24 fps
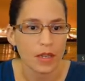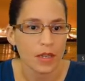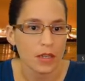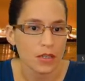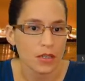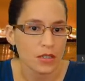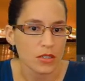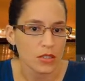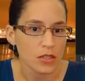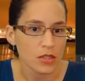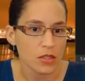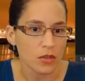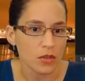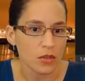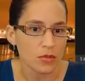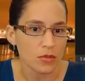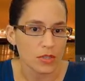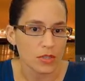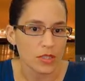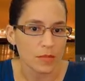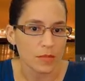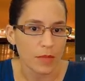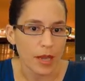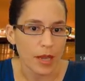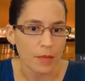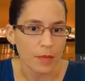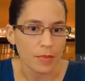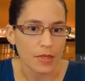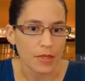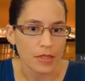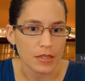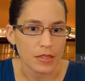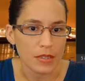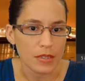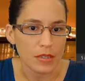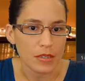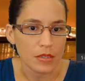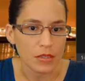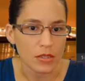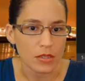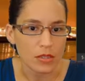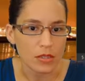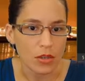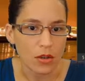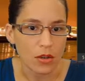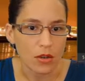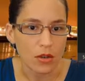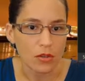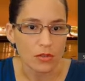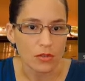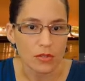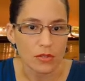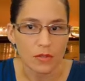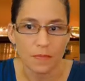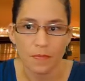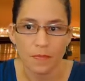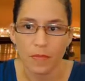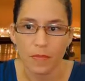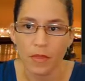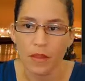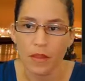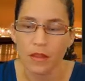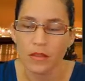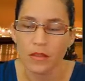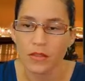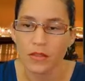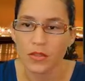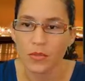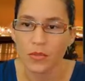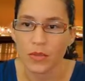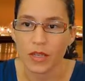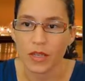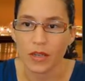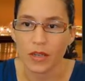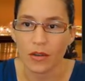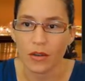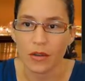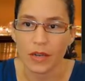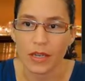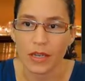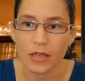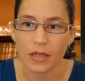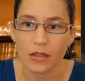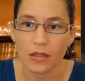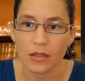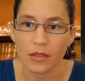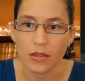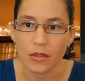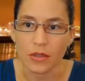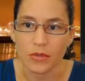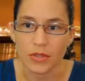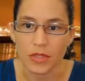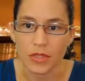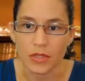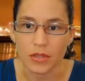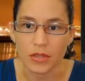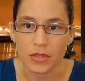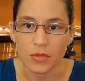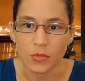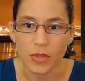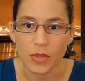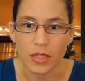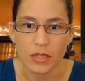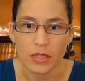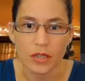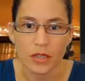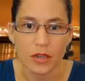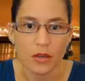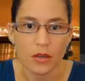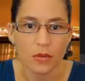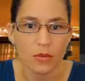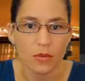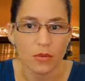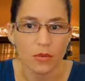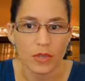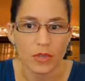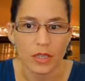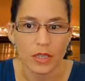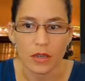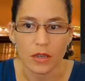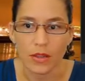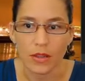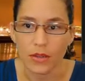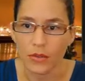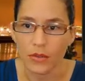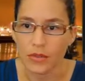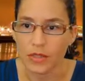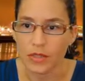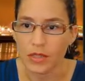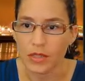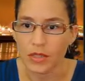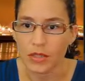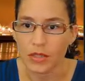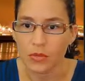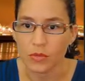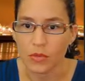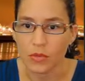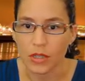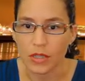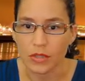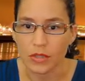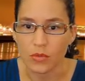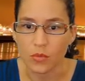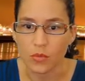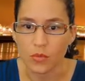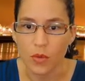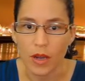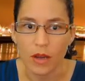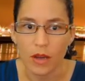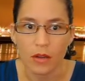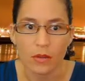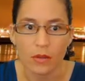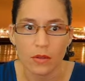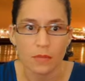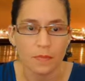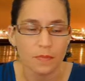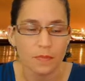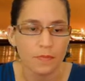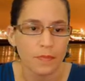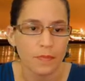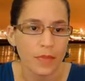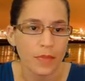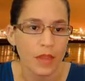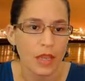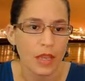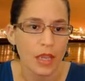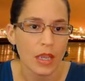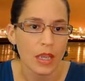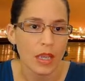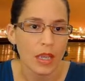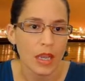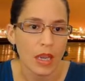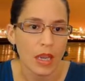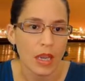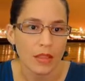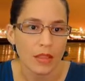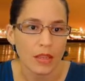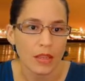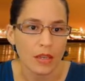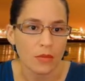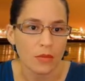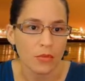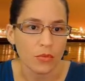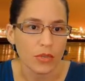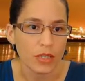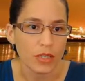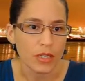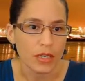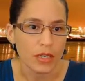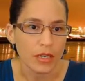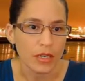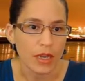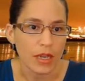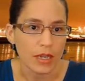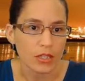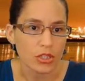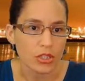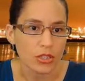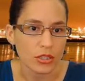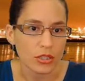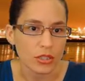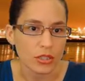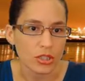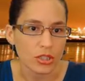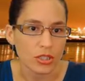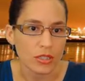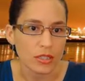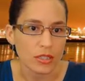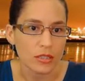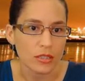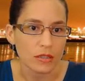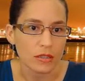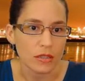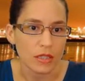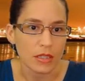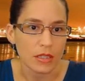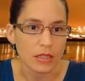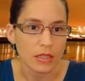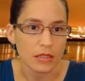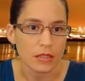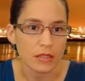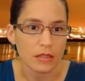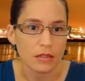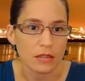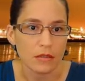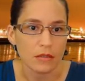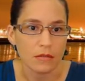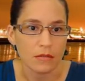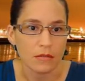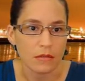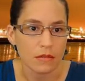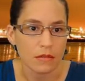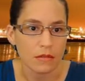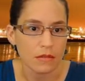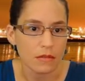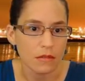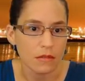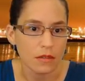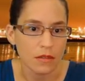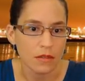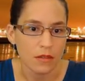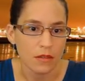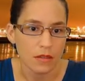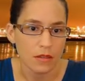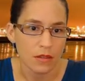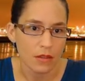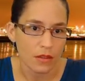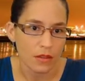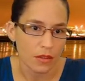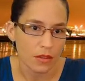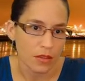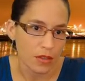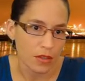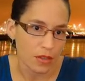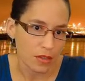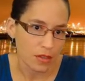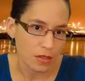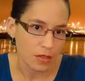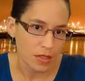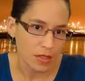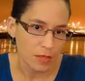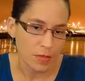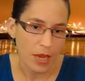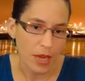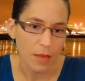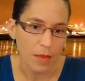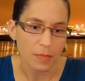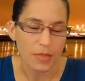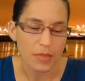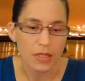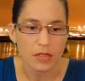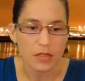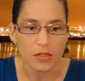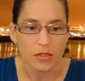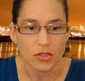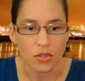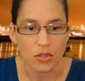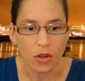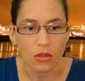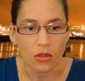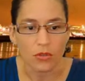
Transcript: So SMAPI is installed. So we can go ahead and close this window. We can close this one as well. And then we can actually just delete the SMAPI installer